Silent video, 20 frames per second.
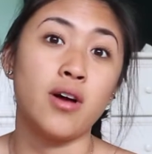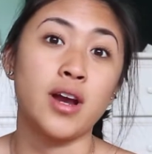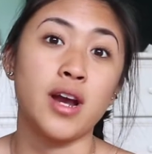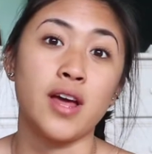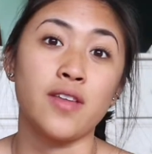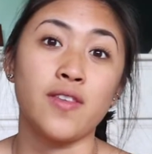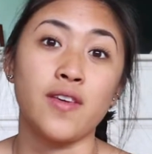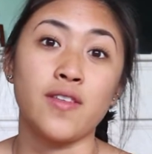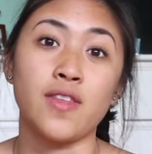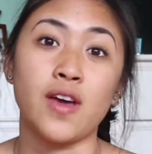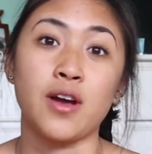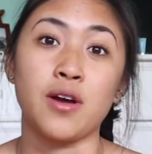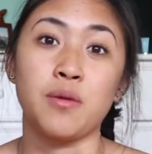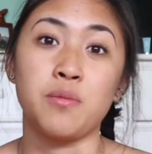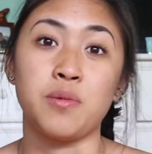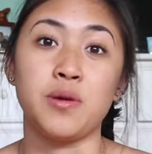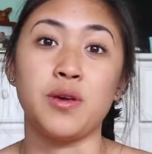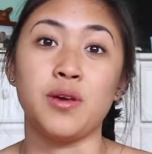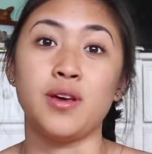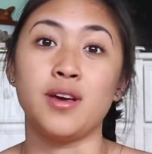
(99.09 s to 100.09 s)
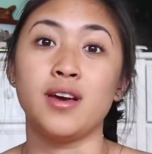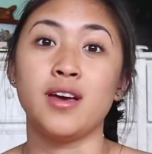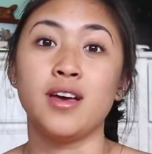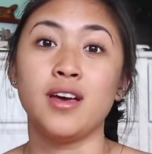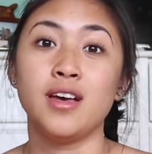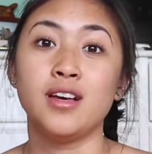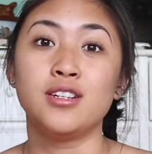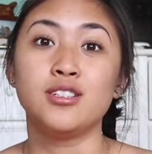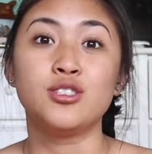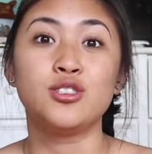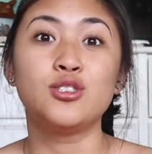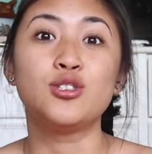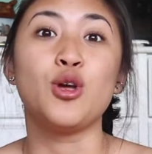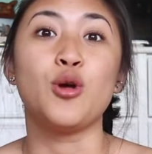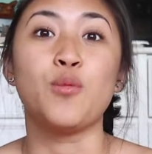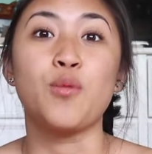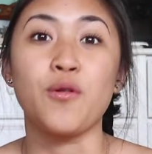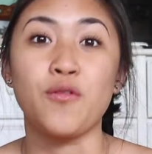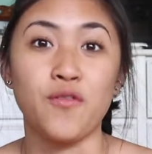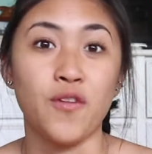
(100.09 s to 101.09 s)
and I think that could be
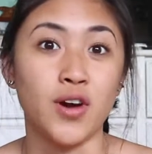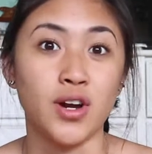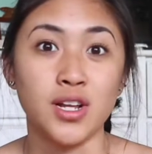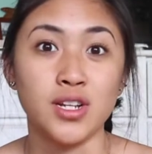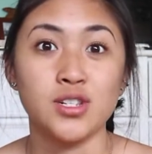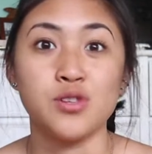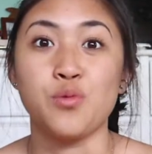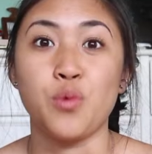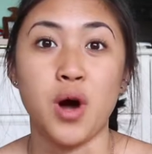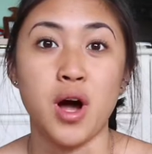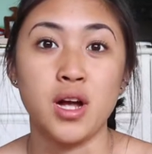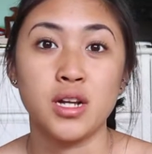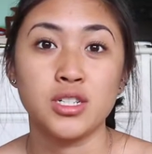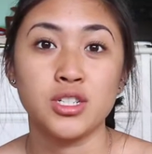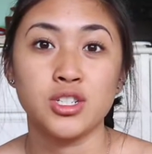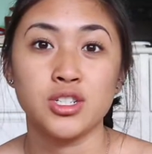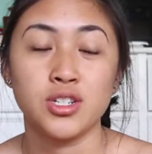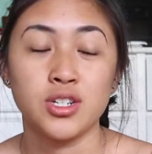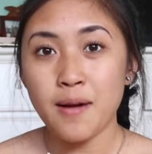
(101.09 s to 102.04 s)
super funny to watch.